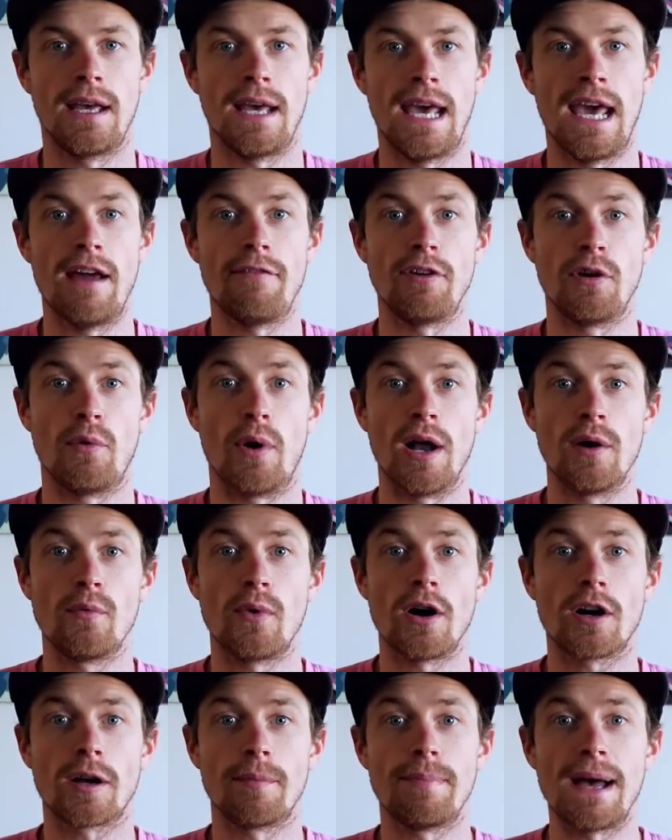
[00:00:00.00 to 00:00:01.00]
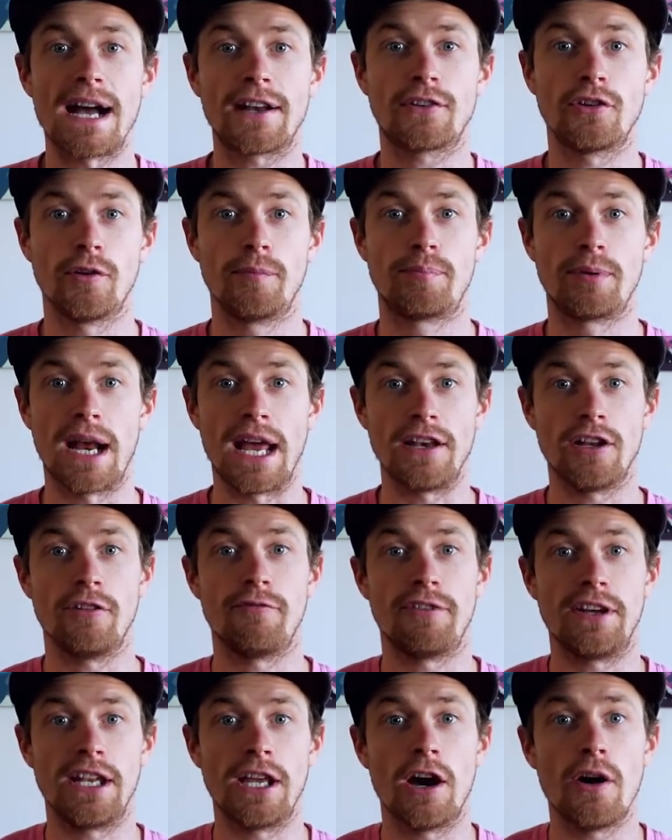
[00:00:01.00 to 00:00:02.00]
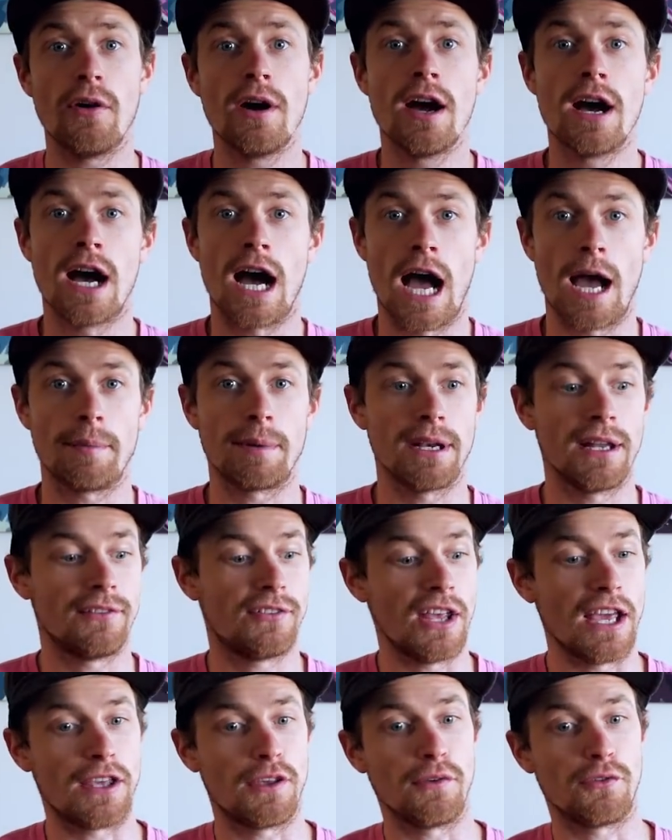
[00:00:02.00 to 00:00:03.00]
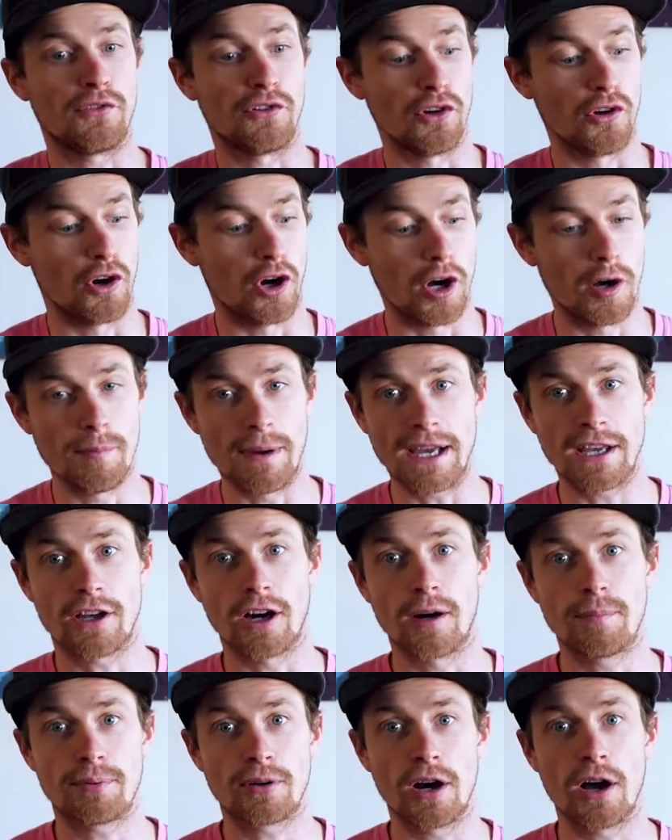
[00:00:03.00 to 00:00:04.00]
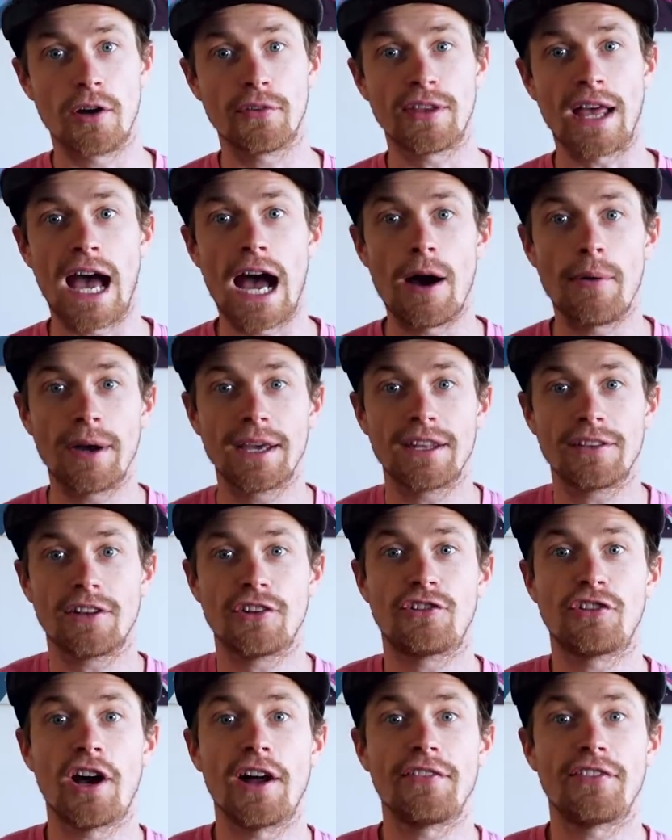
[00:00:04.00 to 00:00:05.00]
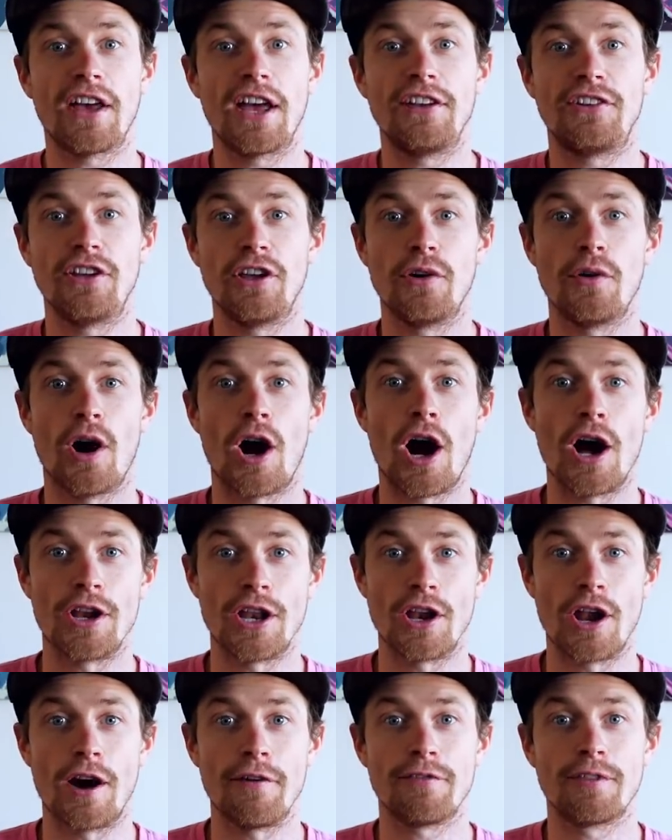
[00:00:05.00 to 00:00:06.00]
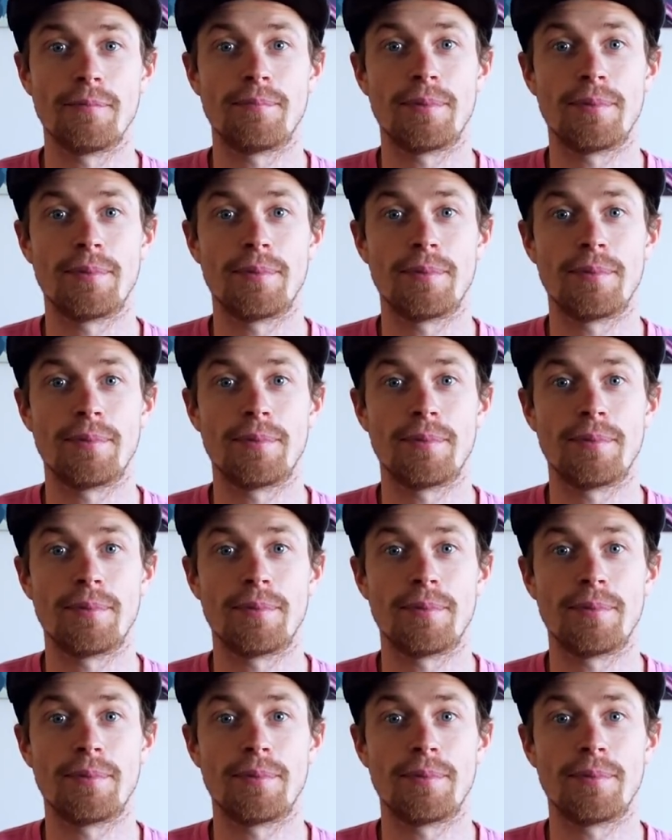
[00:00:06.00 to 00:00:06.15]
Hey everyone, welcome back to a brand new video. I'm going to take you through all my GoPros, how I get the shots I do on and off the